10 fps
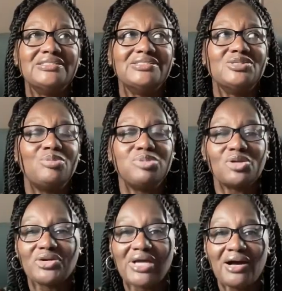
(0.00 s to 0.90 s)
do you
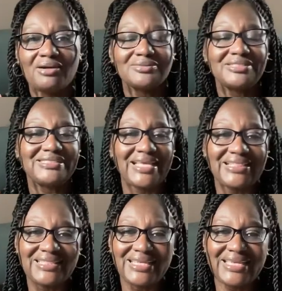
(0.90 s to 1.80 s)
blurt out,
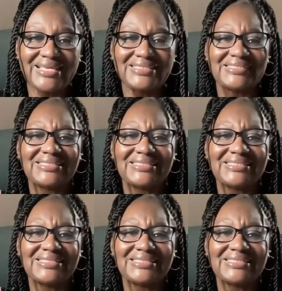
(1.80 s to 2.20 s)
say things,